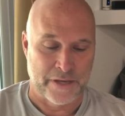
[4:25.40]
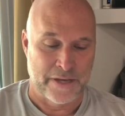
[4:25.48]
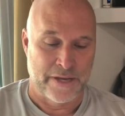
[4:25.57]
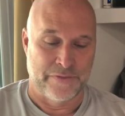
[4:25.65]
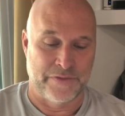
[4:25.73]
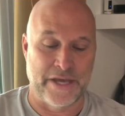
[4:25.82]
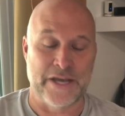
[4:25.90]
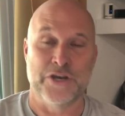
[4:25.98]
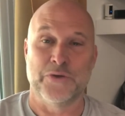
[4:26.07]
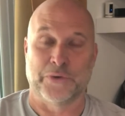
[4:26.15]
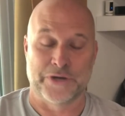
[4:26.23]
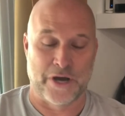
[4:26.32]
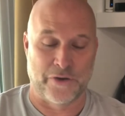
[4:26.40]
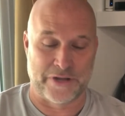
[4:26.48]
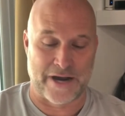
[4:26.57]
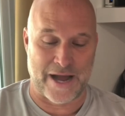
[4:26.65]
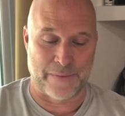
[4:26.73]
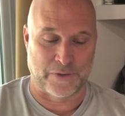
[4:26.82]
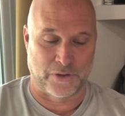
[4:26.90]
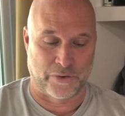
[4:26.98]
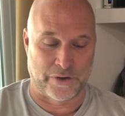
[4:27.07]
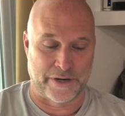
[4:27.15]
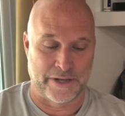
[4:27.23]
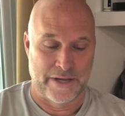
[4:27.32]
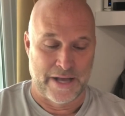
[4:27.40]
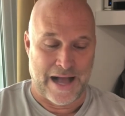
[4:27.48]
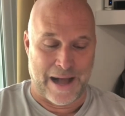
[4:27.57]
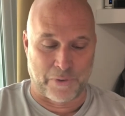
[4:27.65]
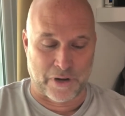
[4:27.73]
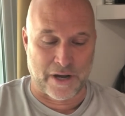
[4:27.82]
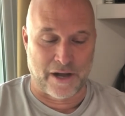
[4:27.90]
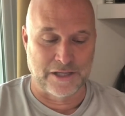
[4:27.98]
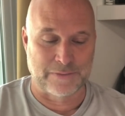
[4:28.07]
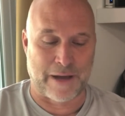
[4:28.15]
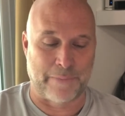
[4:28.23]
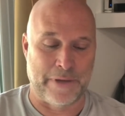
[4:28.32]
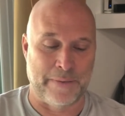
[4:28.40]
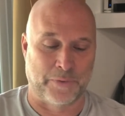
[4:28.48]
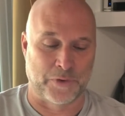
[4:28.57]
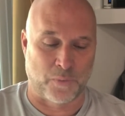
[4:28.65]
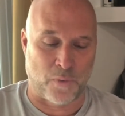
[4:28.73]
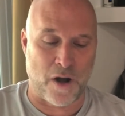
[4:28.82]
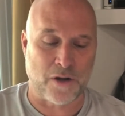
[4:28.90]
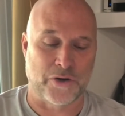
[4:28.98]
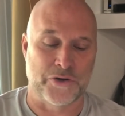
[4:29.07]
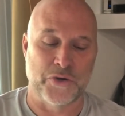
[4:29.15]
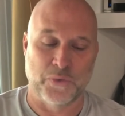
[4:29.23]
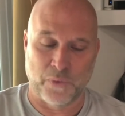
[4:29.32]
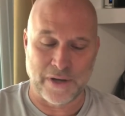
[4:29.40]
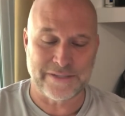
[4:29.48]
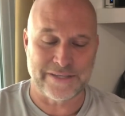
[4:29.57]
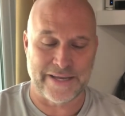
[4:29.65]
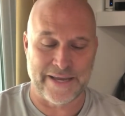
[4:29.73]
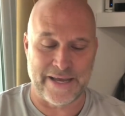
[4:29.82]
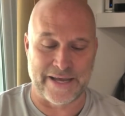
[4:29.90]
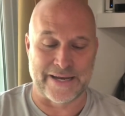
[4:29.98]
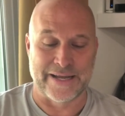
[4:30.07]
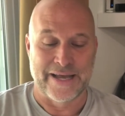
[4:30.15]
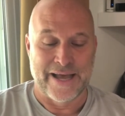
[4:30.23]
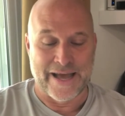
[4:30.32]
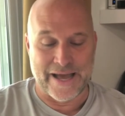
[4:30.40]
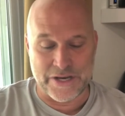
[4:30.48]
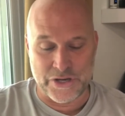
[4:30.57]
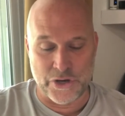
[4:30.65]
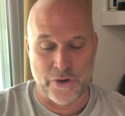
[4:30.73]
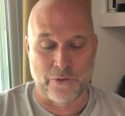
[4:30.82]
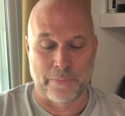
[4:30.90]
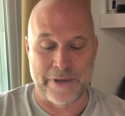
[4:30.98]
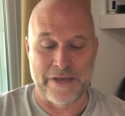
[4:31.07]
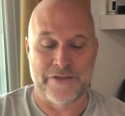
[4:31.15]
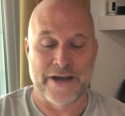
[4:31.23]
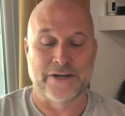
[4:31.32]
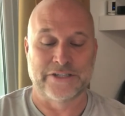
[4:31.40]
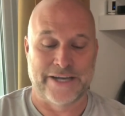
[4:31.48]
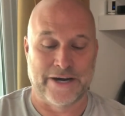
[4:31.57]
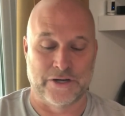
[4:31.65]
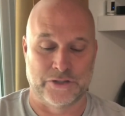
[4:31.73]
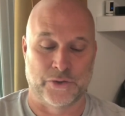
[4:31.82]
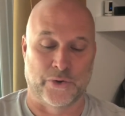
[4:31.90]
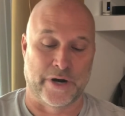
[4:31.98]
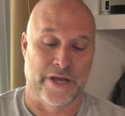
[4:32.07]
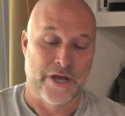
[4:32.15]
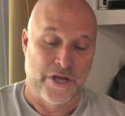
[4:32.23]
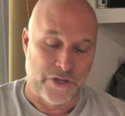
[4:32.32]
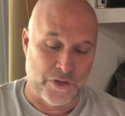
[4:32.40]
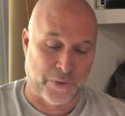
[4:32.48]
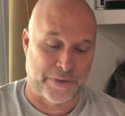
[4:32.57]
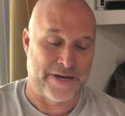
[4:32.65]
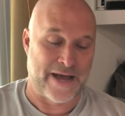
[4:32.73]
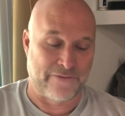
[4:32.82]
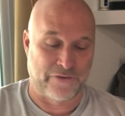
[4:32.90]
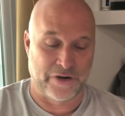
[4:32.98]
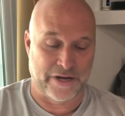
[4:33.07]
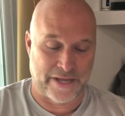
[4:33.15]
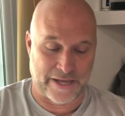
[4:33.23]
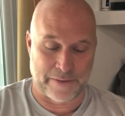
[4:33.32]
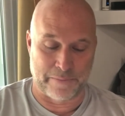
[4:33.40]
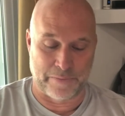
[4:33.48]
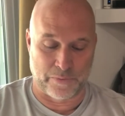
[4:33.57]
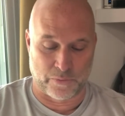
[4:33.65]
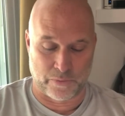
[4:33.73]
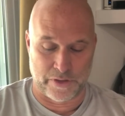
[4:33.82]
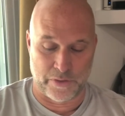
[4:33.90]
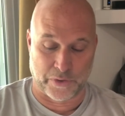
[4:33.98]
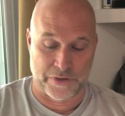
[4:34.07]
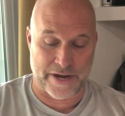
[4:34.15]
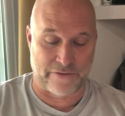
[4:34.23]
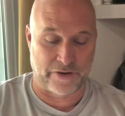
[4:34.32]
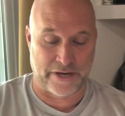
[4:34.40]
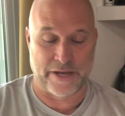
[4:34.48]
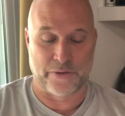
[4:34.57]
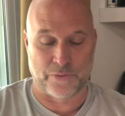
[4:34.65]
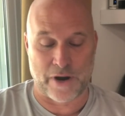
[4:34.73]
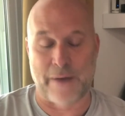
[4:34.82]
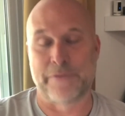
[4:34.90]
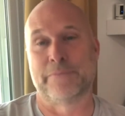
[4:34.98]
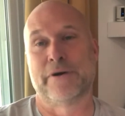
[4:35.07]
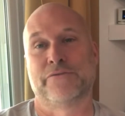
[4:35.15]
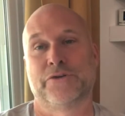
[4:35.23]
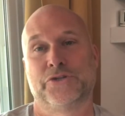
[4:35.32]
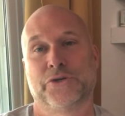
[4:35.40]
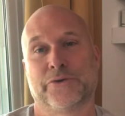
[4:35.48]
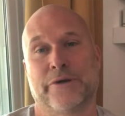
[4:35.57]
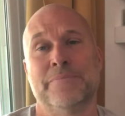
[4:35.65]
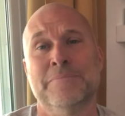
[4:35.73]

"Then you will know that I am the Lord. I will cause my people to walk on you once again, and you will be their territory. You will never again rob them of their children."